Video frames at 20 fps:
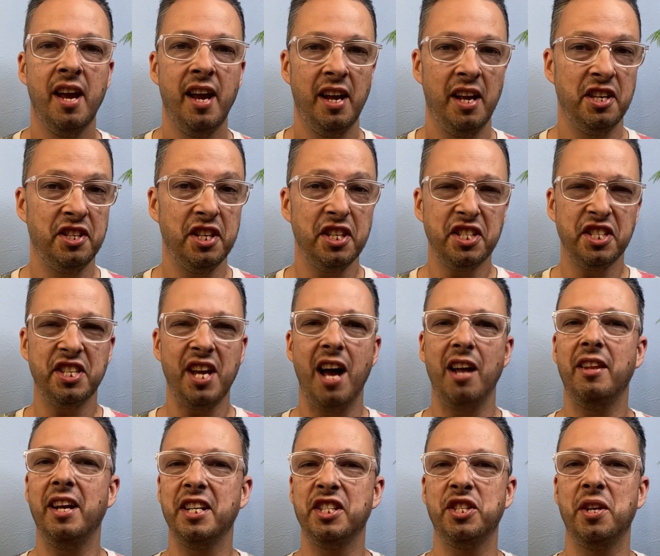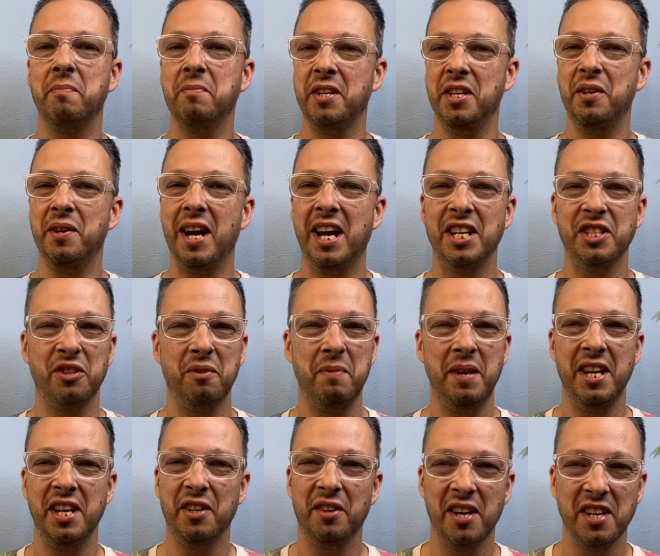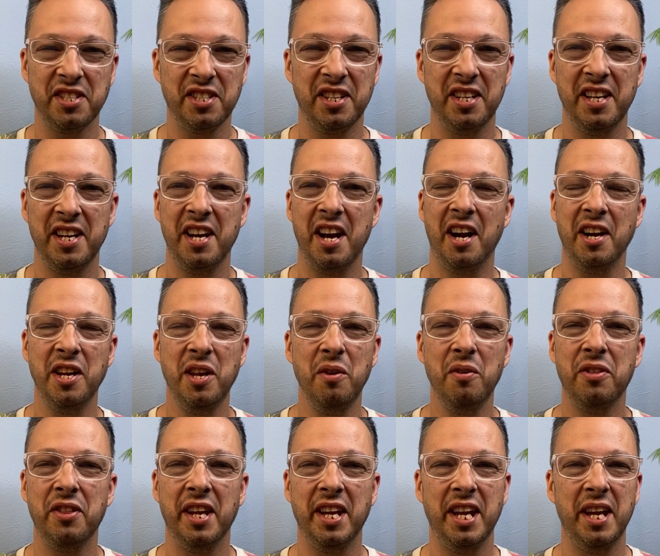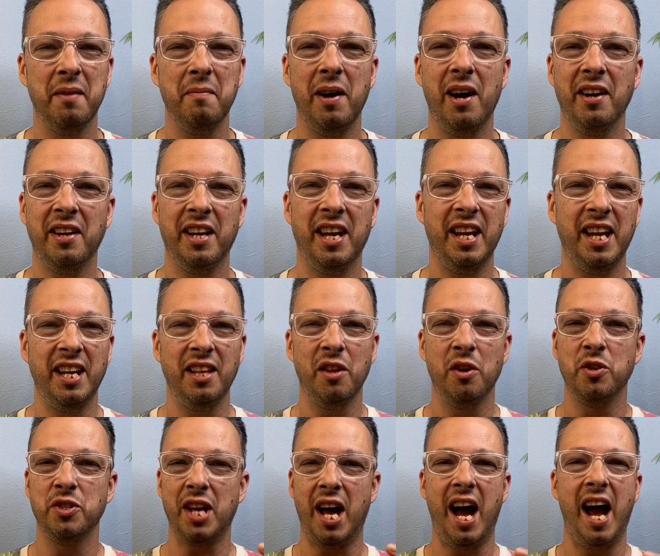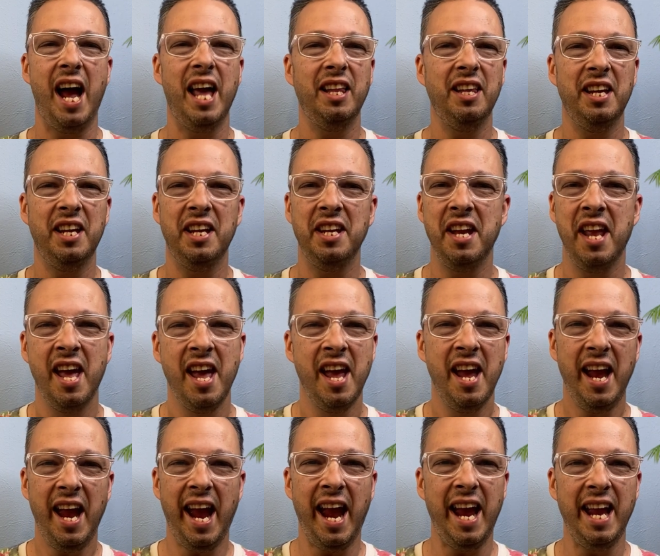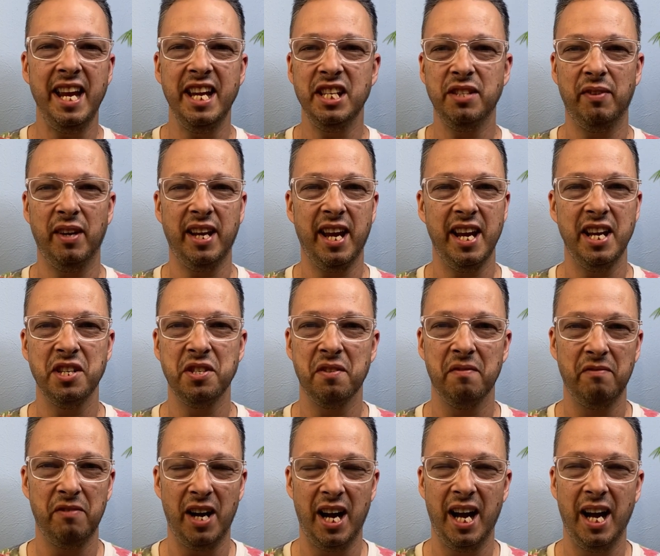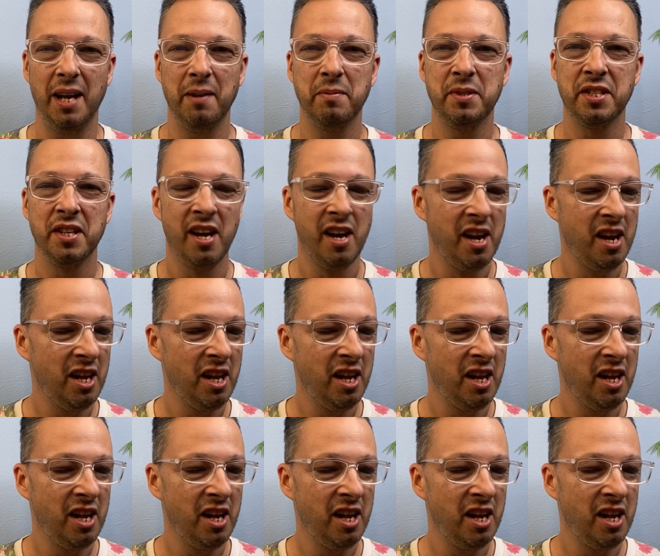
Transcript: Does this sound like something you guys would be interested in? Are you thinking about getting those island 80s vacation vibes?